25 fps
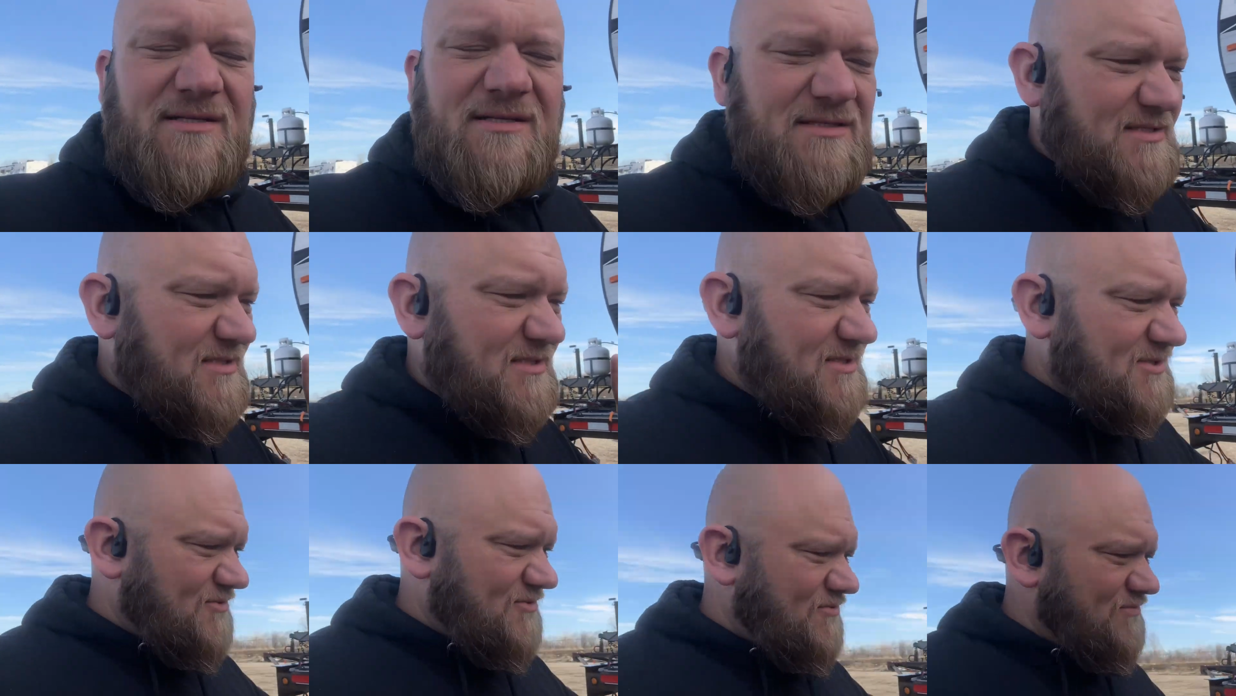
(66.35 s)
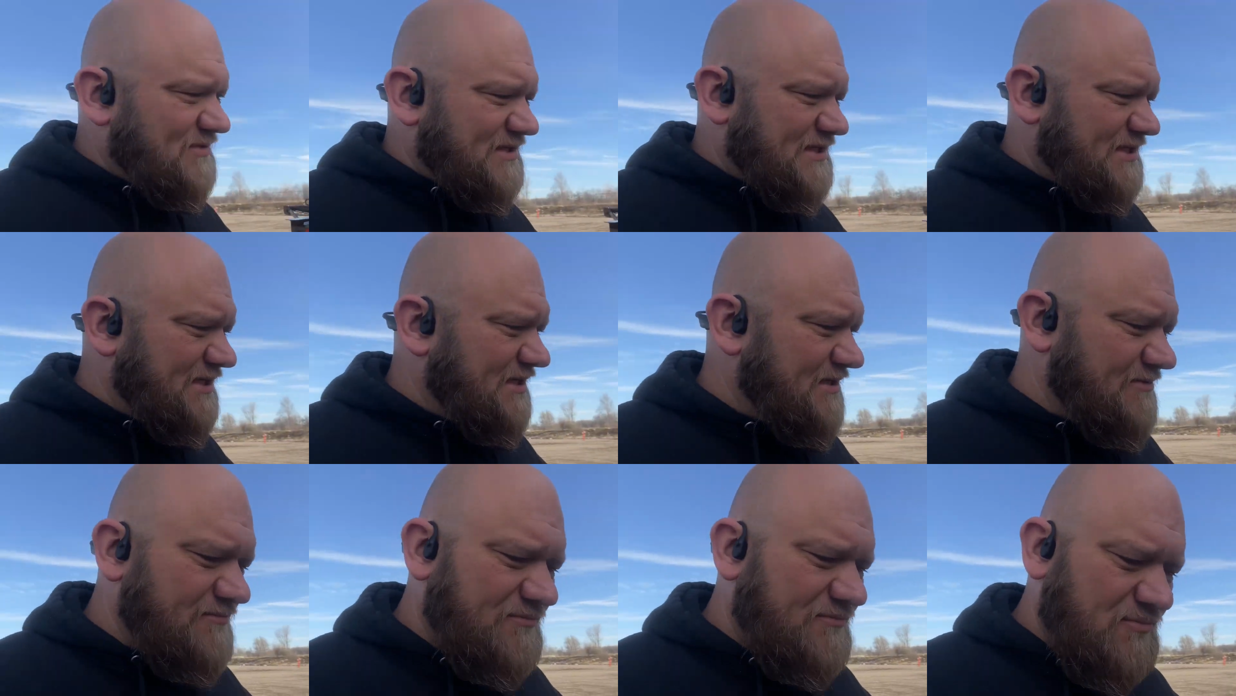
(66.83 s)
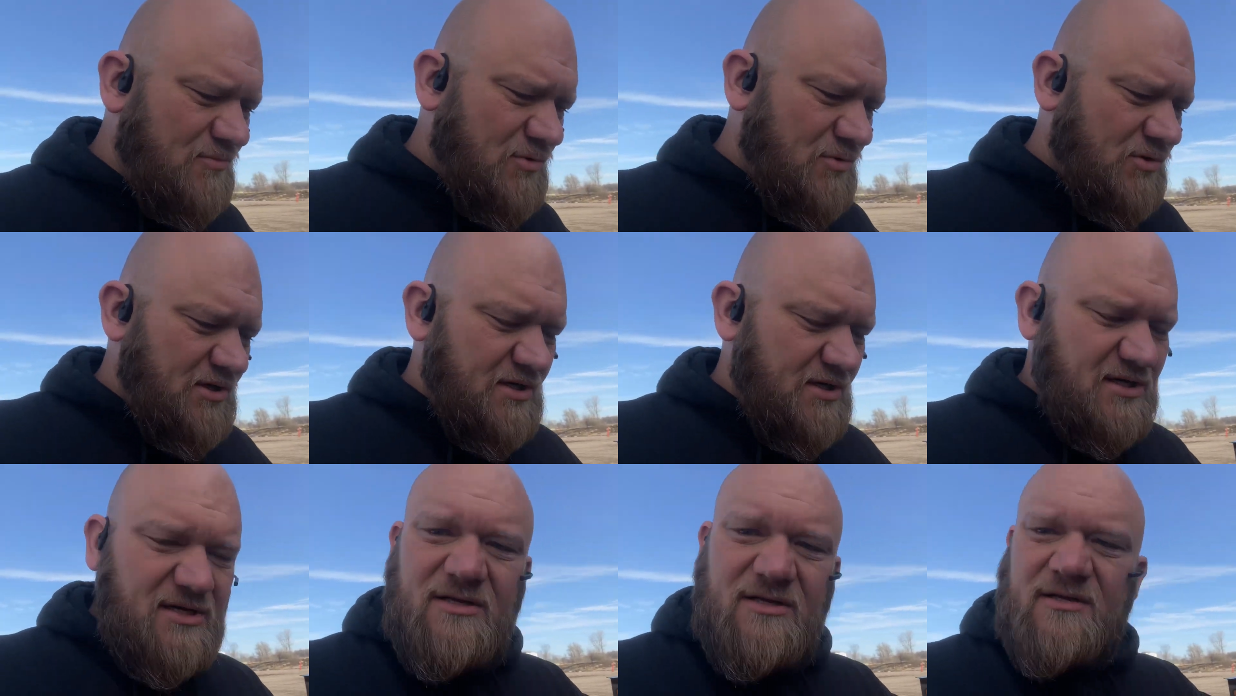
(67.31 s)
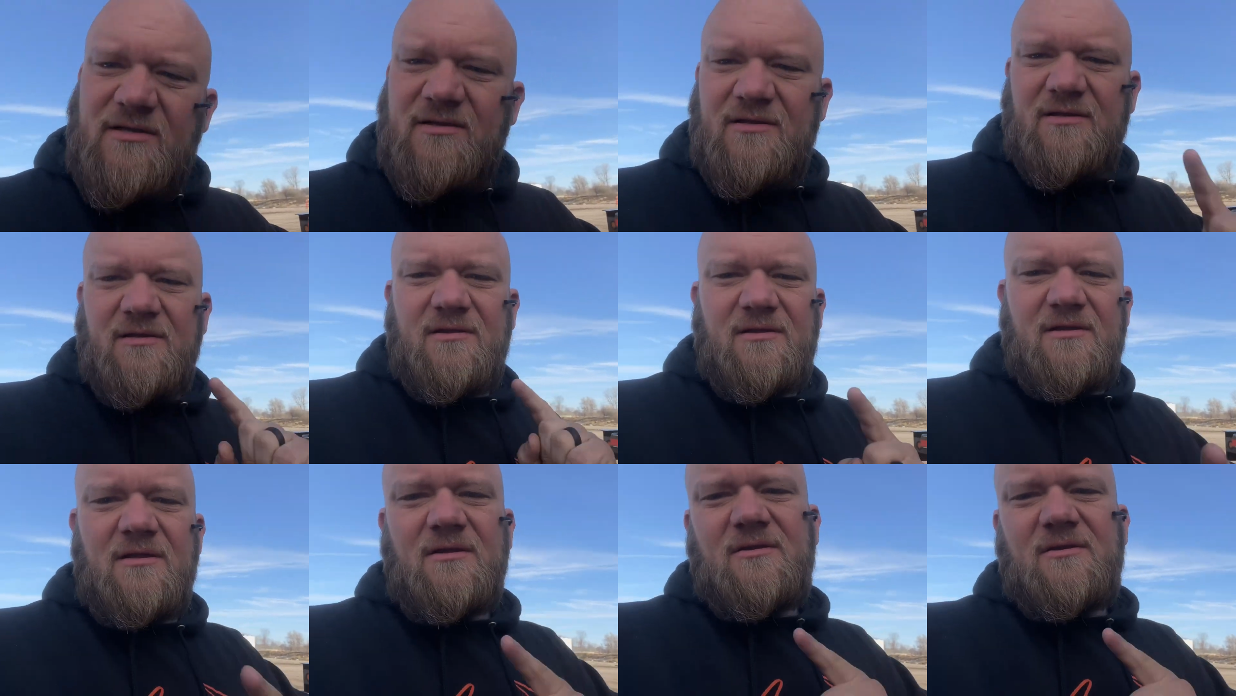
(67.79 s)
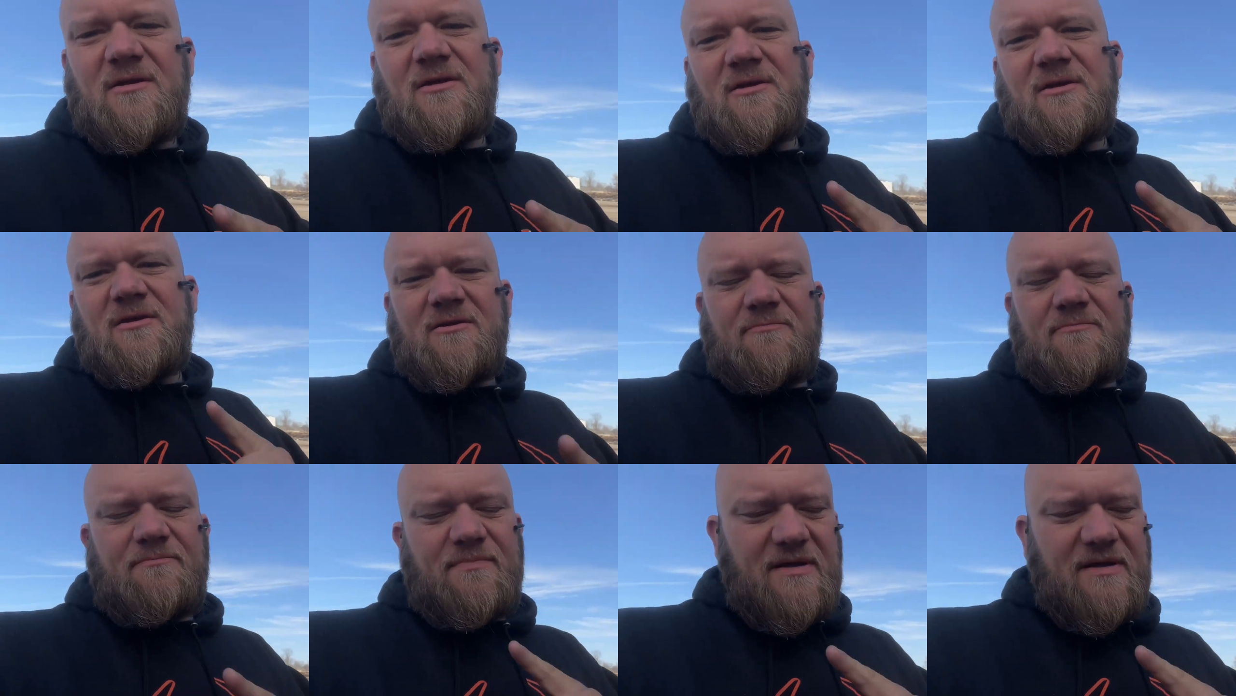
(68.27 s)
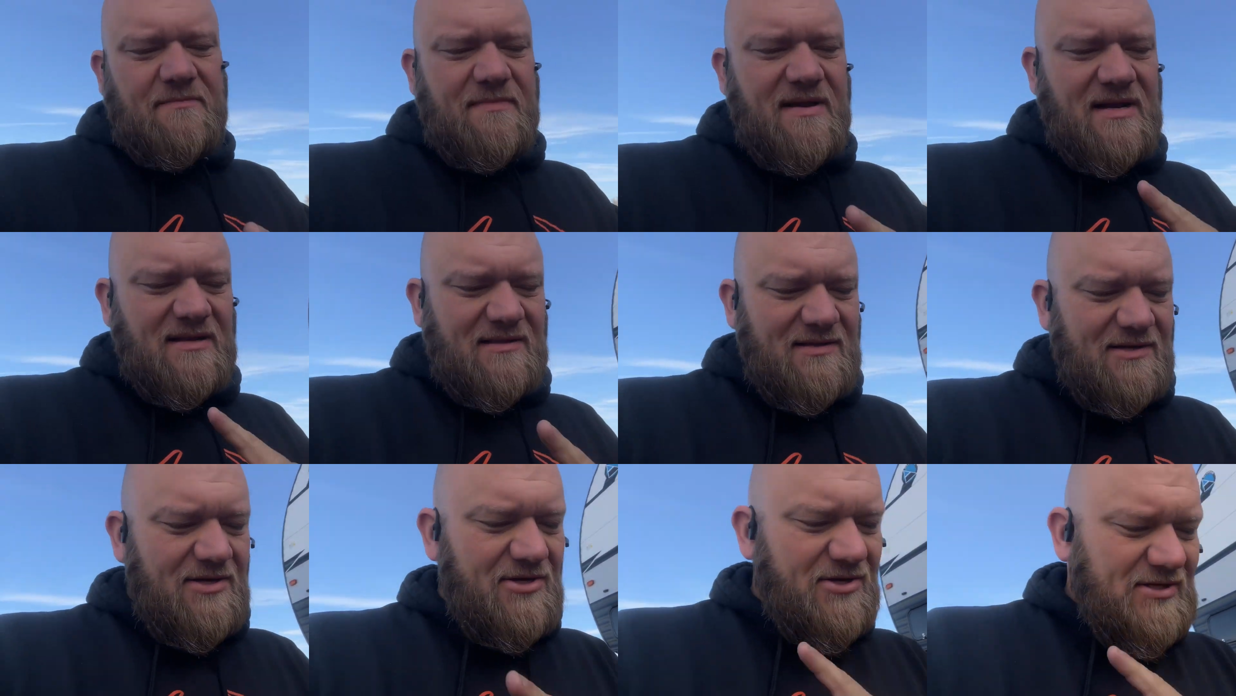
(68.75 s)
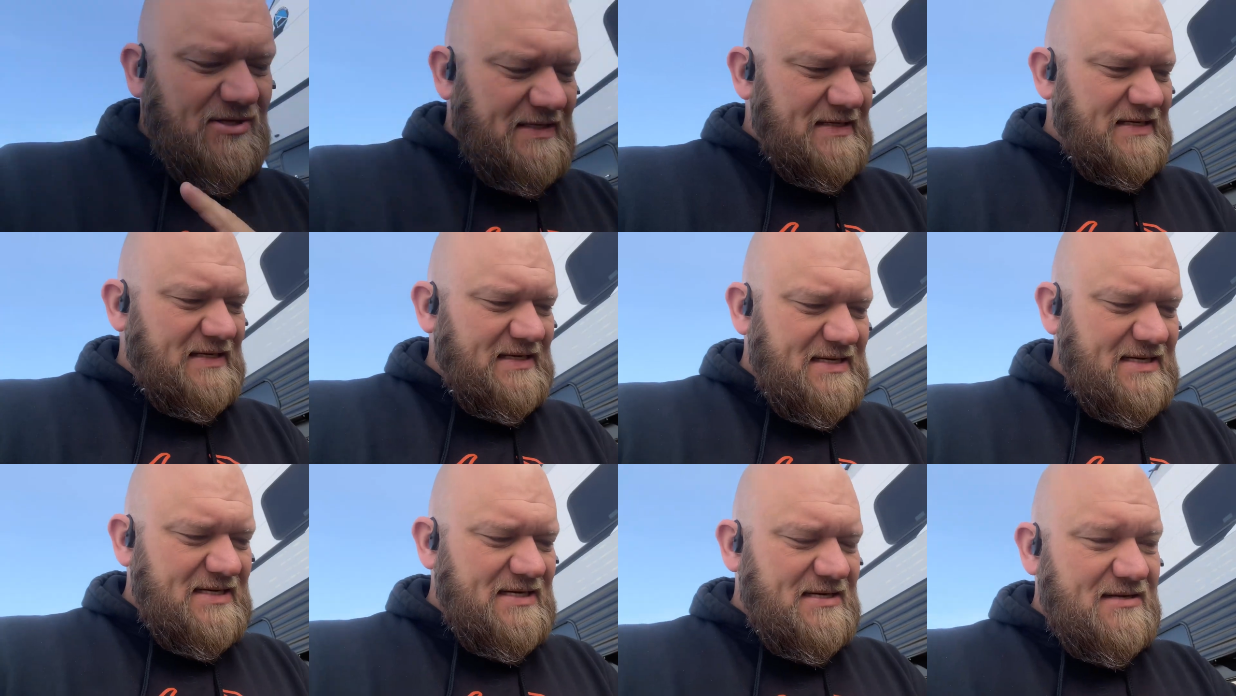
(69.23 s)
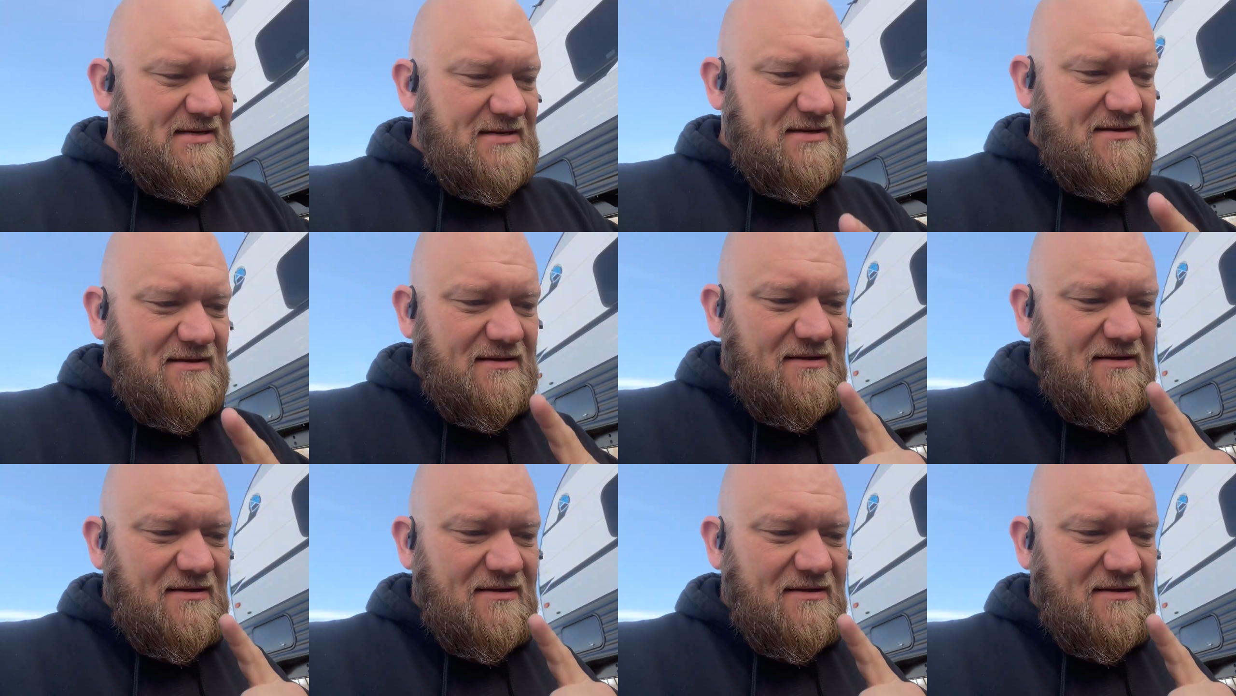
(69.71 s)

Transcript: so we wanted to pay back the good deed